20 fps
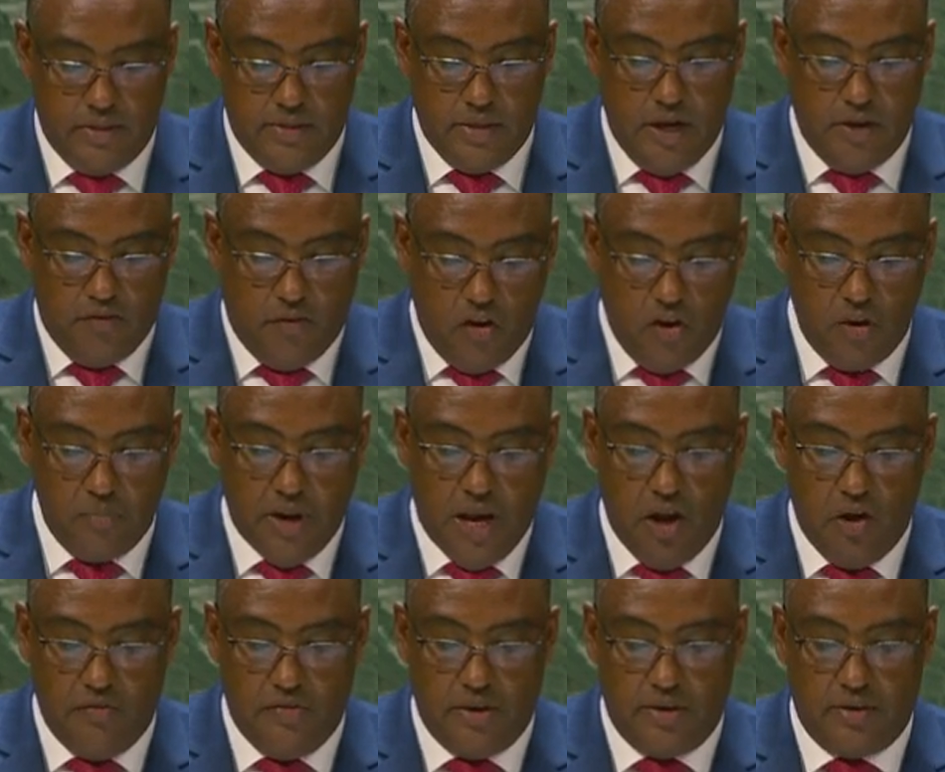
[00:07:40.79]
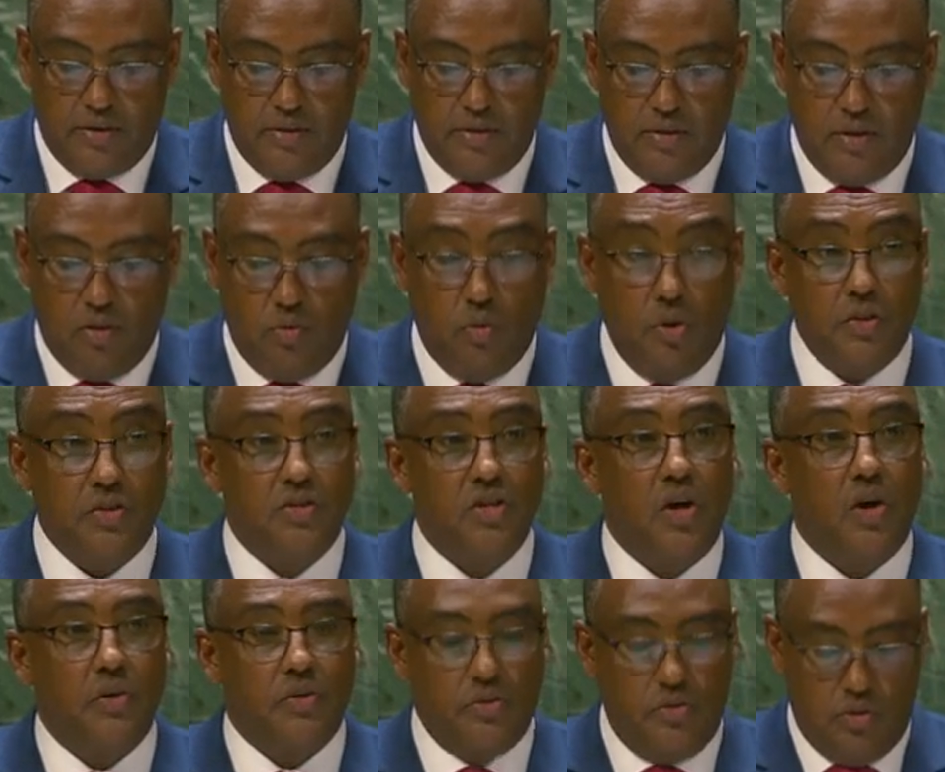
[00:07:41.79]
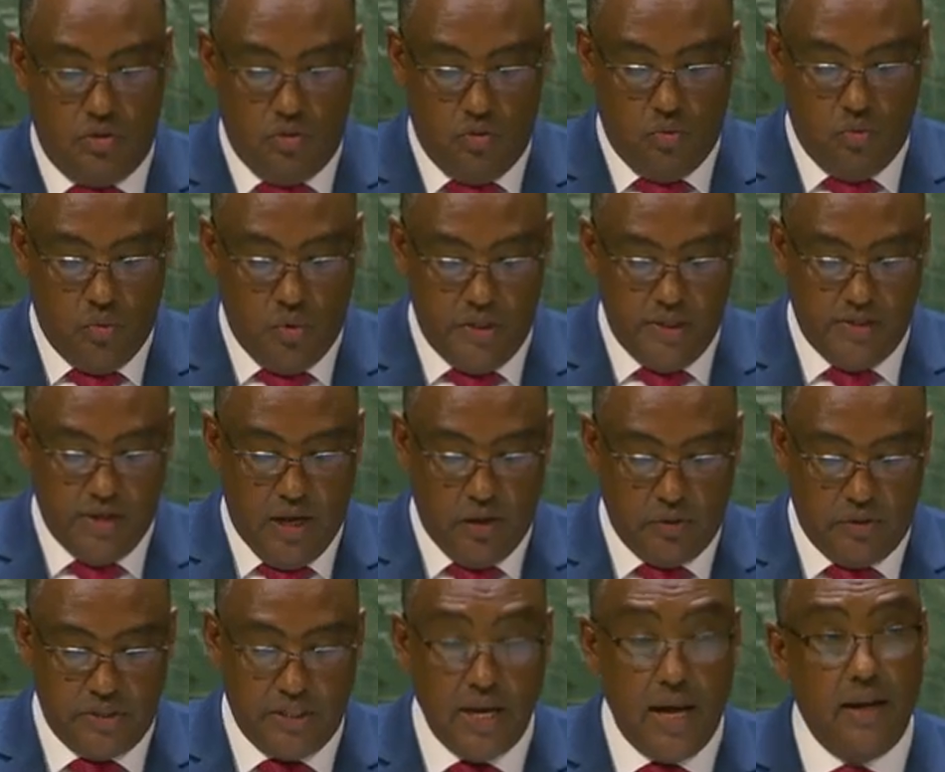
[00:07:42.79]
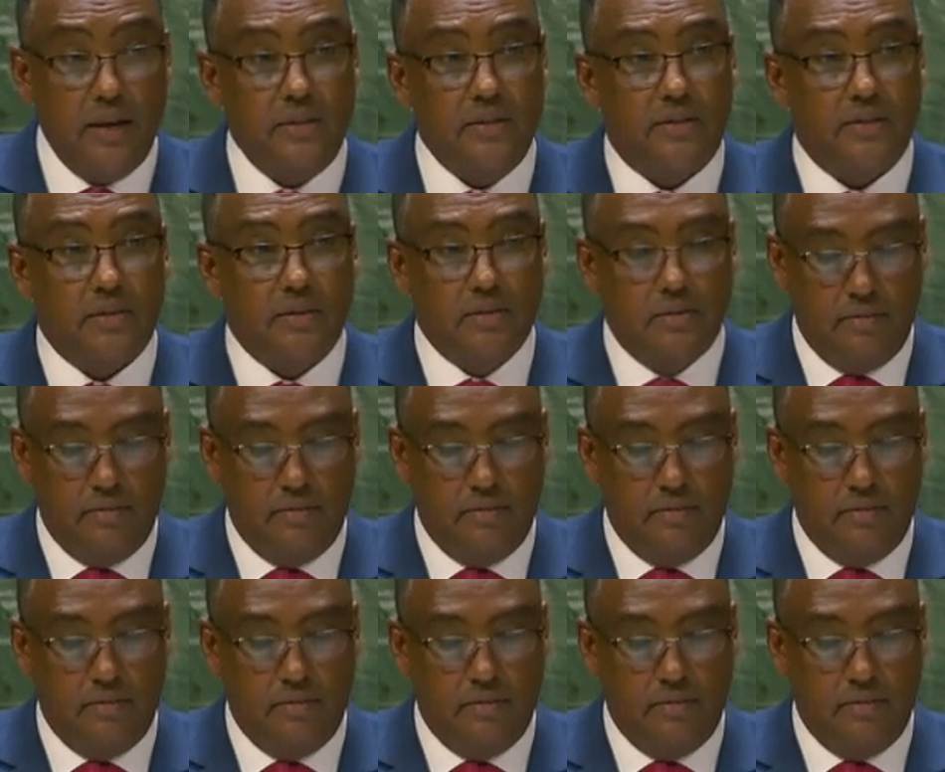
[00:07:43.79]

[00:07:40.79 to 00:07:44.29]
The reform, however, was not without challenge.